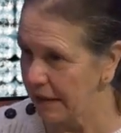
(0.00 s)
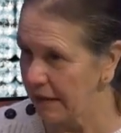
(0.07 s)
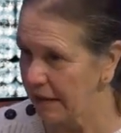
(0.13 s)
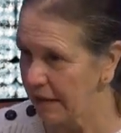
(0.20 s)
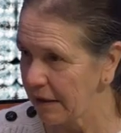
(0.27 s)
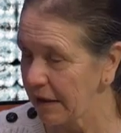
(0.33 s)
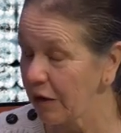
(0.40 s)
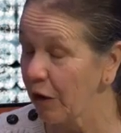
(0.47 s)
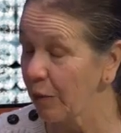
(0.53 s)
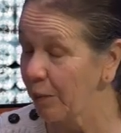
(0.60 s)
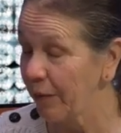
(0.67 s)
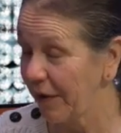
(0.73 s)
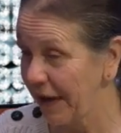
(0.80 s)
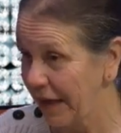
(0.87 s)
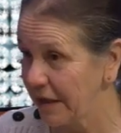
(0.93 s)
and our
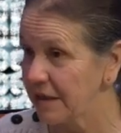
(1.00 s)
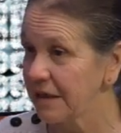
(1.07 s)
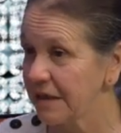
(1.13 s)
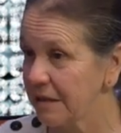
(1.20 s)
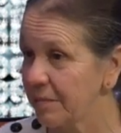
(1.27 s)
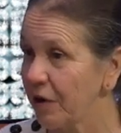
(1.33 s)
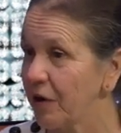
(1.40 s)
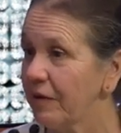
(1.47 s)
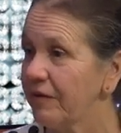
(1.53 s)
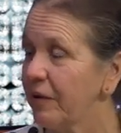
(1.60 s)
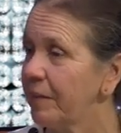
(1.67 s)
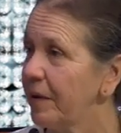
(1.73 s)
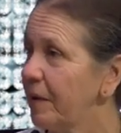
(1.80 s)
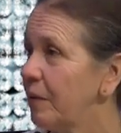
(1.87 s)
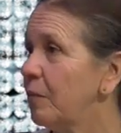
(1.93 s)
brains as part of our
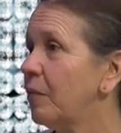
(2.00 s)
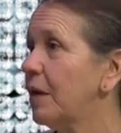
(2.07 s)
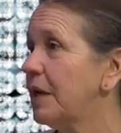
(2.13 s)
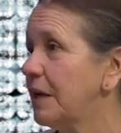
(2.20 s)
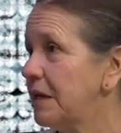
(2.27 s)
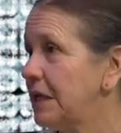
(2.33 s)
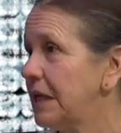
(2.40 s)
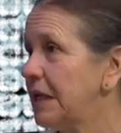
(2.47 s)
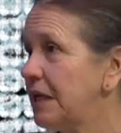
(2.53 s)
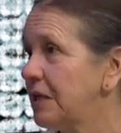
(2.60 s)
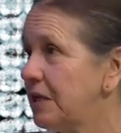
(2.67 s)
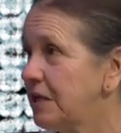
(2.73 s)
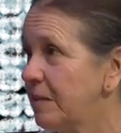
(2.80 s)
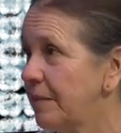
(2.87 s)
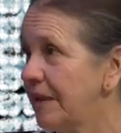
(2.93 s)
body what it
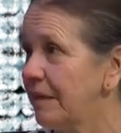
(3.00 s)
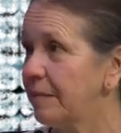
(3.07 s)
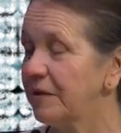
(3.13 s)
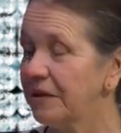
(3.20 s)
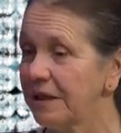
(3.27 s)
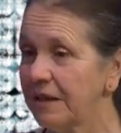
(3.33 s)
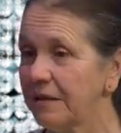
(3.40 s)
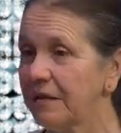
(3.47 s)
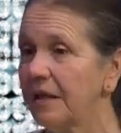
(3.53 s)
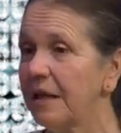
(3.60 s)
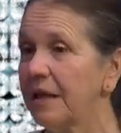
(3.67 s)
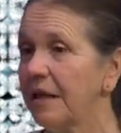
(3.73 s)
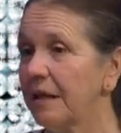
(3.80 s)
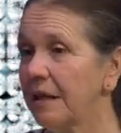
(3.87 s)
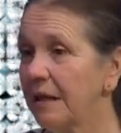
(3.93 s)
needs to be able to
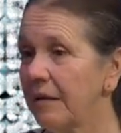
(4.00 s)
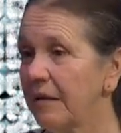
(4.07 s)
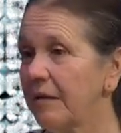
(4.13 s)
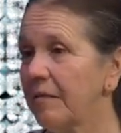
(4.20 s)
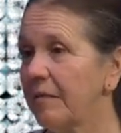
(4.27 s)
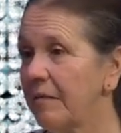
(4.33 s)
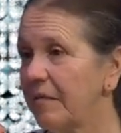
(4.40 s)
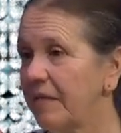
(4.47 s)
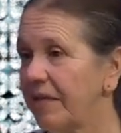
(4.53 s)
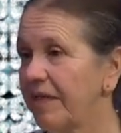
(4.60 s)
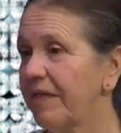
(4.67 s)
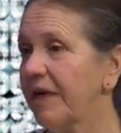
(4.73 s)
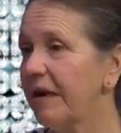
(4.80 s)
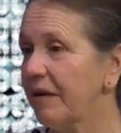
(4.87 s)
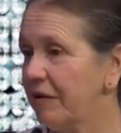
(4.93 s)

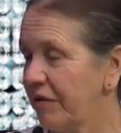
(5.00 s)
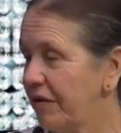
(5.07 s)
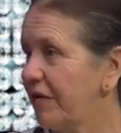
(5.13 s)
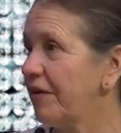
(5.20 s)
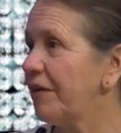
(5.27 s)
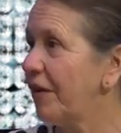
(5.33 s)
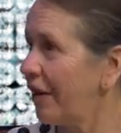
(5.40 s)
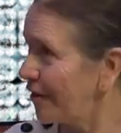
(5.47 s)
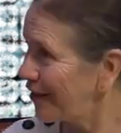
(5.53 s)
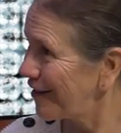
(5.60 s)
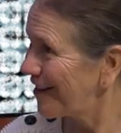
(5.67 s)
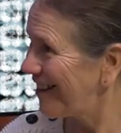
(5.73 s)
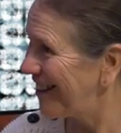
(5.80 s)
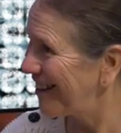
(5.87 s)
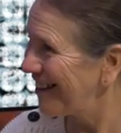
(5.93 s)
think the
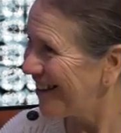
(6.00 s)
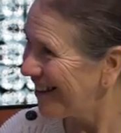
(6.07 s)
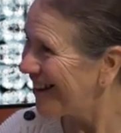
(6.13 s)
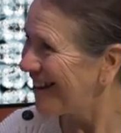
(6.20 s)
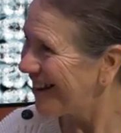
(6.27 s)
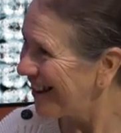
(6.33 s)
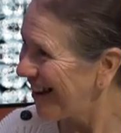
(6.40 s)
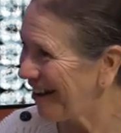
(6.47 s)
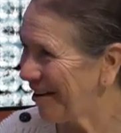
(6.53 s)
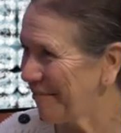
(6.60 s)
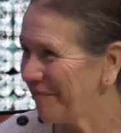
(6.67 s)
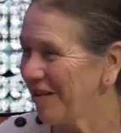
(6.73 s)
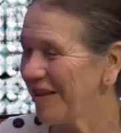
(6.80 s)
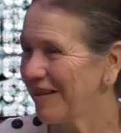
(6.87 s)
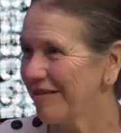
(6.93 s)
thoughts.
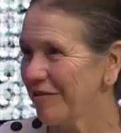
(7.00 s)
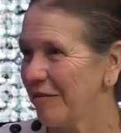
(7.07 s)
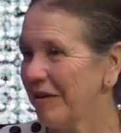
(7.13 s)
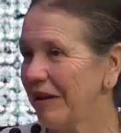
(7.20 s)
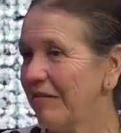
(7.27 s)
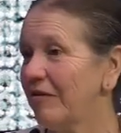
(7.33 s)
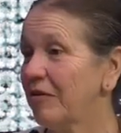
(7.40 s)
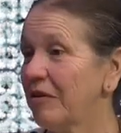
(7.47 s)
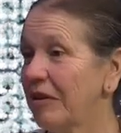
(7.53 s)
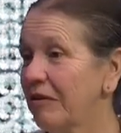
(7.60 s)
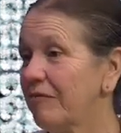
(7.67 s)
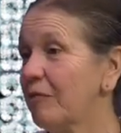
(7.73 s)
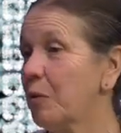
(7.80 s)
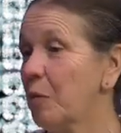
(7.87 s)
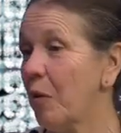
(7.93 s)
So even
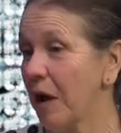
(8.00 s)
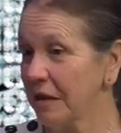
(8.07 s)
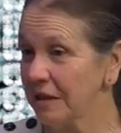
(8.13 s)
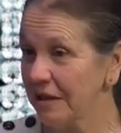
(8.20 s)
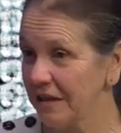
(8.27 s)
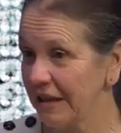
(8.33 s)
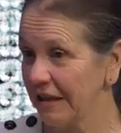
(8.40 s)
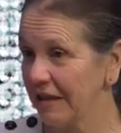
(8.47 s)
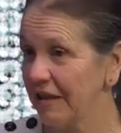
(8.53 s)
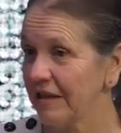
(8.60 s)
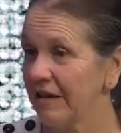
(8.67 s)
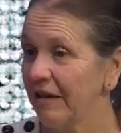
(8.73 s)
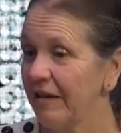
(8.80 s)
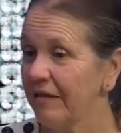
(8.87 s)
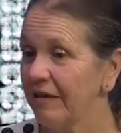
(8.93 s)
if we want to think the
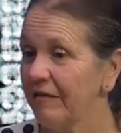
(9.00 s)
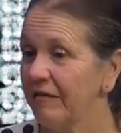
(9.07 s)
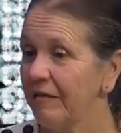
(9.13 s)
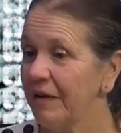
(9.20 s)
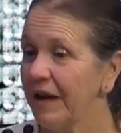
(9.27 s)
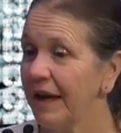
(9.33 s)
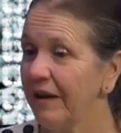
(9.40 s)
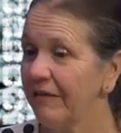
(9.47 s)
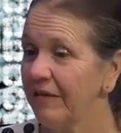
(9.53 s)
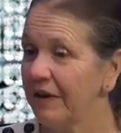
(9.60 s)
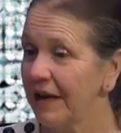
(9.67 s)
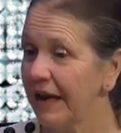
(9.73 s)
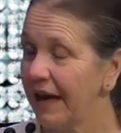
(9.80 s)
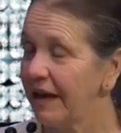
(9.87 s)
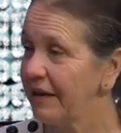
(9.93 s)
thoughts, if we
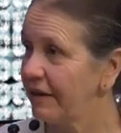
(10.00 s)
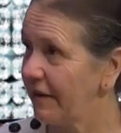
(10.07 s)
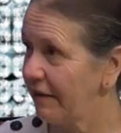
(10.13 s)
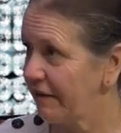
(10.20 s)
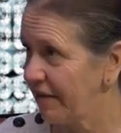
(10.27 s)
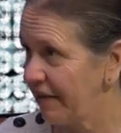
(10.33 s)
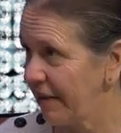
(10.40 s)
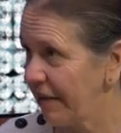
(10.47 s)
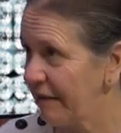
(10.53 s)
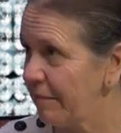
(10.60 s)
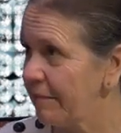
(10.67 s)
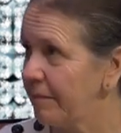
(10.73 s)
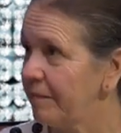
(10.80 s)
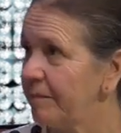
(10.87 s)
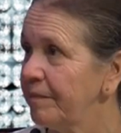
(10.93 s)
haven't had enough sleep,
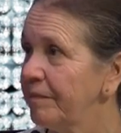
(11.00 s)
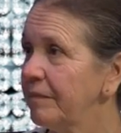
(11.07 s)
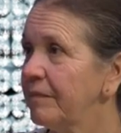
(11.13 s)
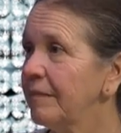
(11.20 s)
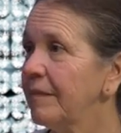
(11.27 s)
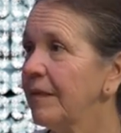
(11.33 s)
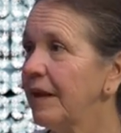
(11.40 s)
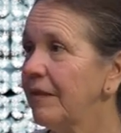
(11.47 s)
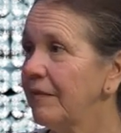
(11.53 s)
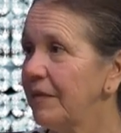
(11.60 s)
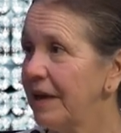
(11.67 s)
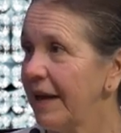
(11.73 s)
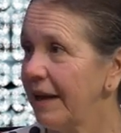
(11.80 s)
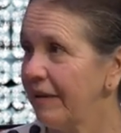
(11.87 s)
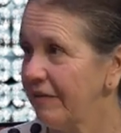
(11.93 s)
if
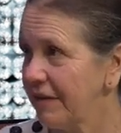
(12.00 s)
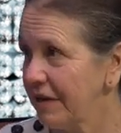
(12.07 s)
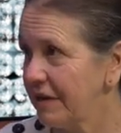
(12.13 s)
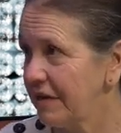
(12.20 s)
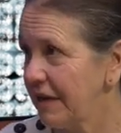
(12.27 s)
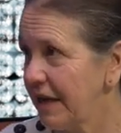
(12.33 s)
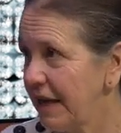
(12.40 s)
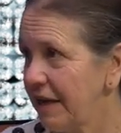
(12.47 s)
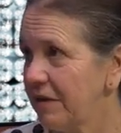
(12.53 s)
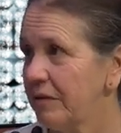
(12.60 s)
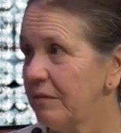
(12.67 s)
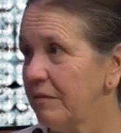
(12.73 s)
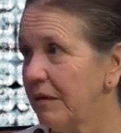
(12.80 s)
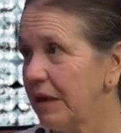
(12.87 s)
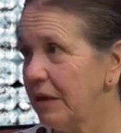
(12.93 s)
we haven't had
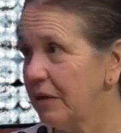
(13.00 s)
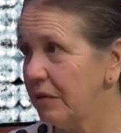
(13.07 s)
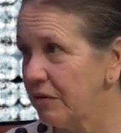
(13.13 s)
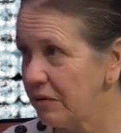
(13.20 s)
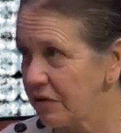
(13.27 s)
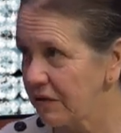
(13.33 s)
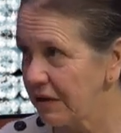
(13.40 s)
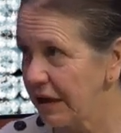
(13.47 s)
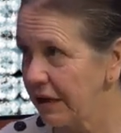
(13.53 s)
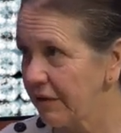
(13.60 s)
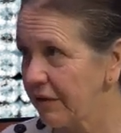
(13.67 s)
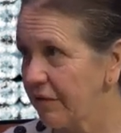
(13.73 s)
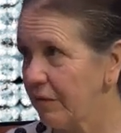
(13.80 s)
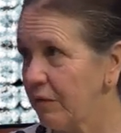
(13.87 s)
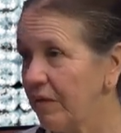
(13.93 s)
the right
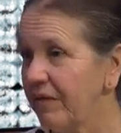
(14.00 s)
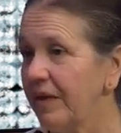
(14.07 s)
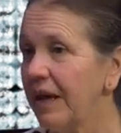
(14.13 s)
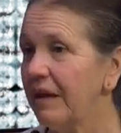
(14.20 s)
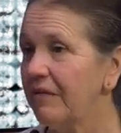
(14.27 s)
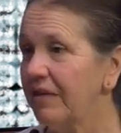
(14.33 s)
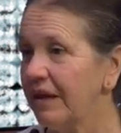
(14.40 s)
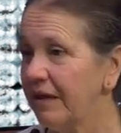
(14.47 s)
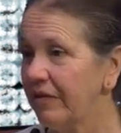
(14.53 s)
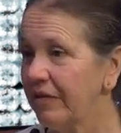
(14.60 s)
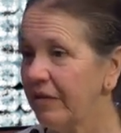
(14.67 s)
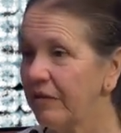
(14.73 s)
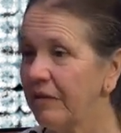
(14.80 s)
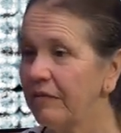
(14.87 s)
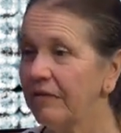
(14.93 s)
nutrients, or we've had things
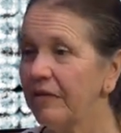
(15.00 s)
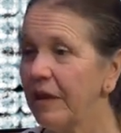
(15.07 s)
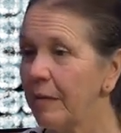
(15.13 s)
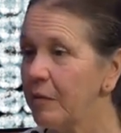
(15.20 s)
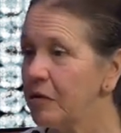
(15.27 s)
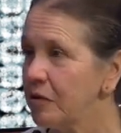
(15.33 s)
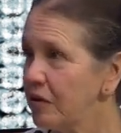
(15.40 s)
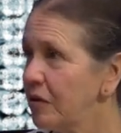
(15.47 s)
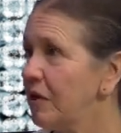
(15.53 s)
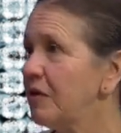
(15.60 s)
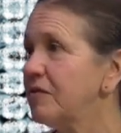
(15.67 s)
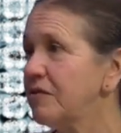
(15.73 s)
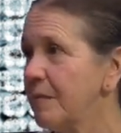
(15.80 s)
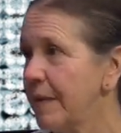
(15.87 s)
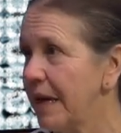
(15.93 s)
that are inflammatory or
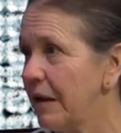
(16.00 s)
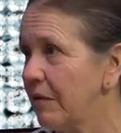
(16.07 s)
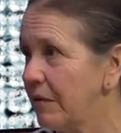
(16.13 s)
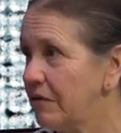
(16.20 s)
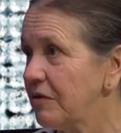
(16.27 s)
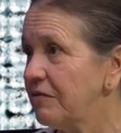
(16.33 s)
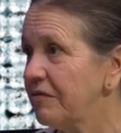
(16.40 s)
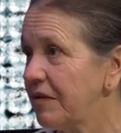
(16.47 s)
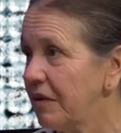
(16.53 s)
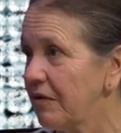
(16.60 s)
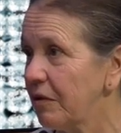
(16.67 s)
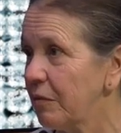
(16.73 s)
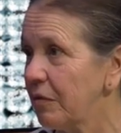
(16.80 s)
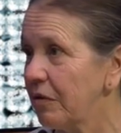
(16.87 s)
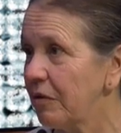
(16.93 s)
somehow
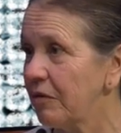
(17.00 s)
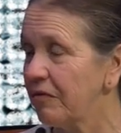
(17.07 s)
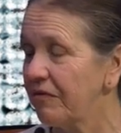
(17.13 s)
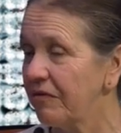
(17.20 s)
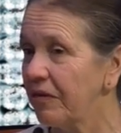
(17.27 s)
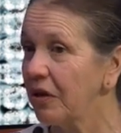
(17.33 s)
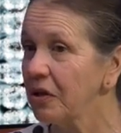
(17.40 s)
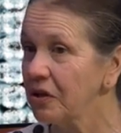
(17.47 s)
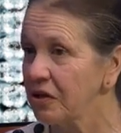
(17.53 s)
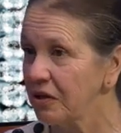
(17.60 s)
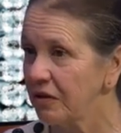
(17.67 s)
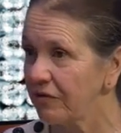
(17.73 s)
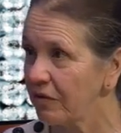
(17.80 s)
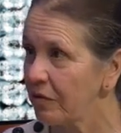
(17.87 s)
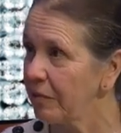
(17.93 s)
interfering with our function
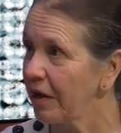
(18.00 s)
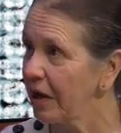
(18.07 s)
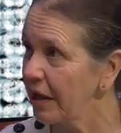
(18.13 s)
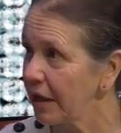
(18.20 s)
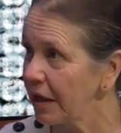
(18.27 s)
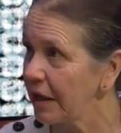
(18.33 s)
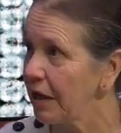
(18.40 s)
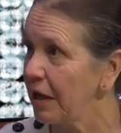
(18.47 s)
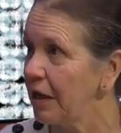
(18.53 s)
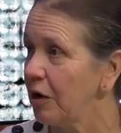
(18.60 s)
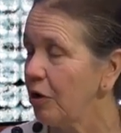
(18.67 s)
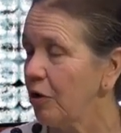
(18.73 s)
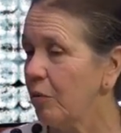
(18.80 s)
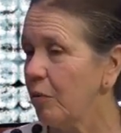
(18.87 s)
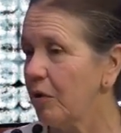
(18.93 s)
of our body,
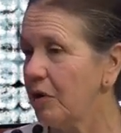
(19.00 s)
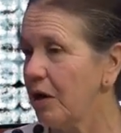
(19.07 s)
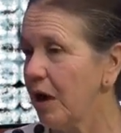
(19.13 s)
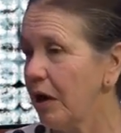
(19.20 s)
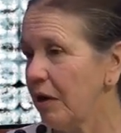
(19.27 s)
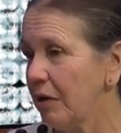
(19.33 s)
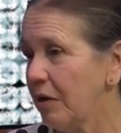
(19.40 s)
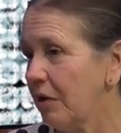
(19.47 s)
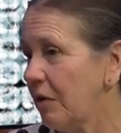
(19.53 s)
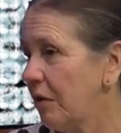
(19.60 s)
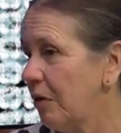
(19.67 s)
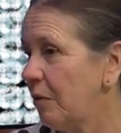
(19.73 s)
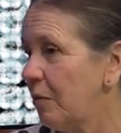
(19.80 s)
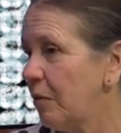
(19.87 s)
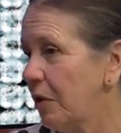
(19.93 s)
we're going
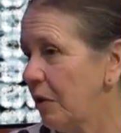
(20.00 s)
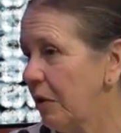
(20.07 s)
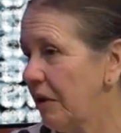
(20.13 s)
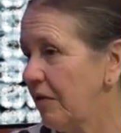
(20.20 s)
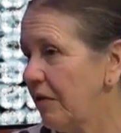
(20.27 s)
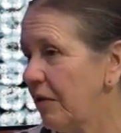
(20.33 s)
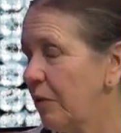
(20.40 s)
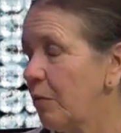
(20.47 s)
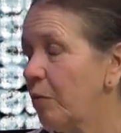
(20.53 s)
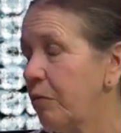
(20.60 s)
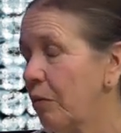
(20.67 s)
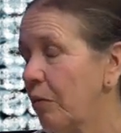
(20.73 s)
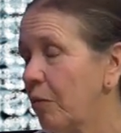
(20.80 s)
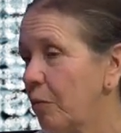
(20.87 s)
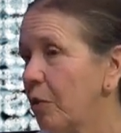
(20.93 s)

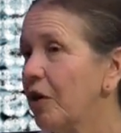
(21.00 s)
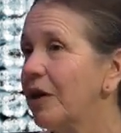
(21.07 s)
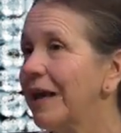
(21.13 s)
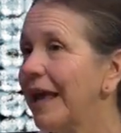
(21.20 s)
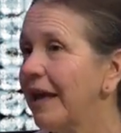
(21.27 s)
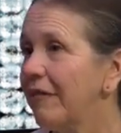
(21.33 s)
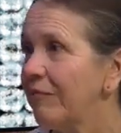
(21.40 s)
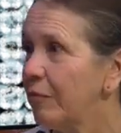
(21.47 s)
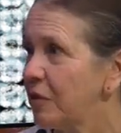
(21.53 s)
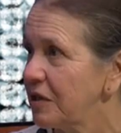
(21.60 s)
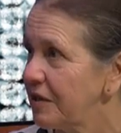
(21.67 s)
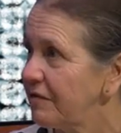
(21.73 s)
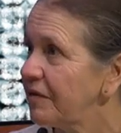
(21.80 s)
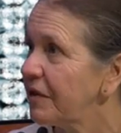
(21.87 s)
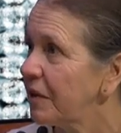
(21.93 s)
to have more
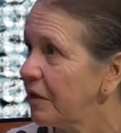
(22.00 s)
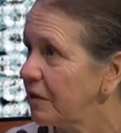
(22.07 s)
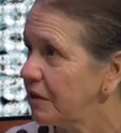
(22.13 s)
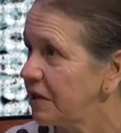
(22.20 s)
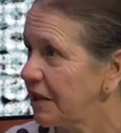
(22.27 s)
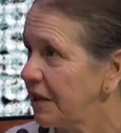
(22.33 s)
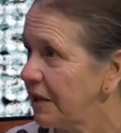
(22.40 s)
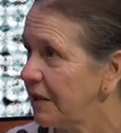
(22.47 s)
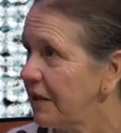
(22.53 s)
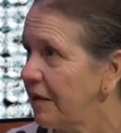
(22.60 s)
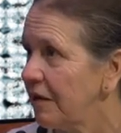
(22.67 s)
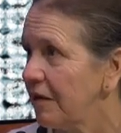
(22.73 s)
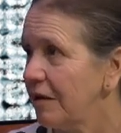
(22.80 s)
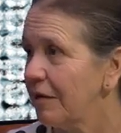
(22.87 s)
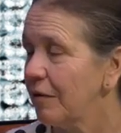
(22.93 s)
difficulty
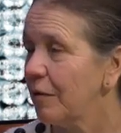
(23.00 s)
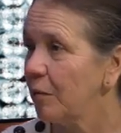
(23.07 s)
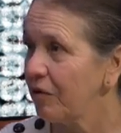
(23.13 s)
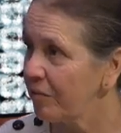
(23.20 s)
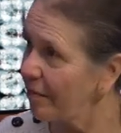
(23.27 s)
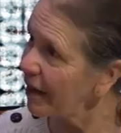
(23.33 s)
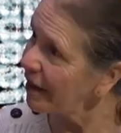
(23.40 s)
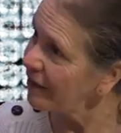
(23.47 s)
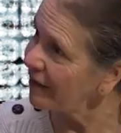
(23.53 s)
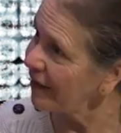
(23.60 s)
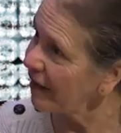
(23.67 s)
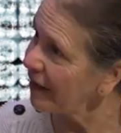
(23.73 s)
with mindset.